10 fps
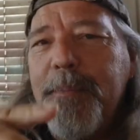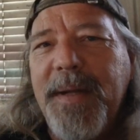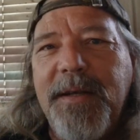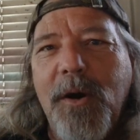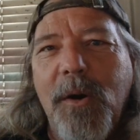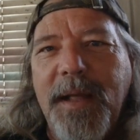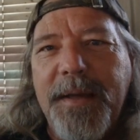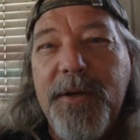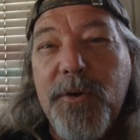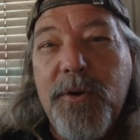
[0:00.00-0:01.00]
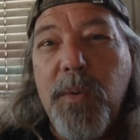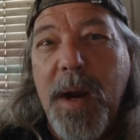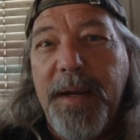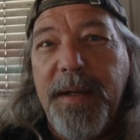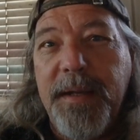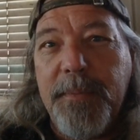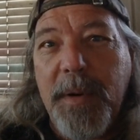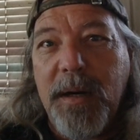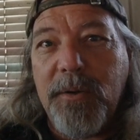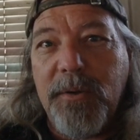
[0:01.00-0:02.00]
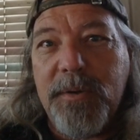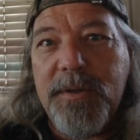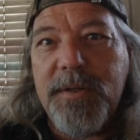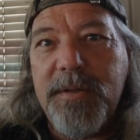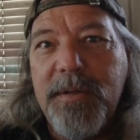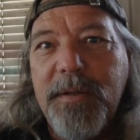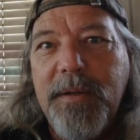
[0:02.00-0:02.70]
I bet they're all like Ukrainian models,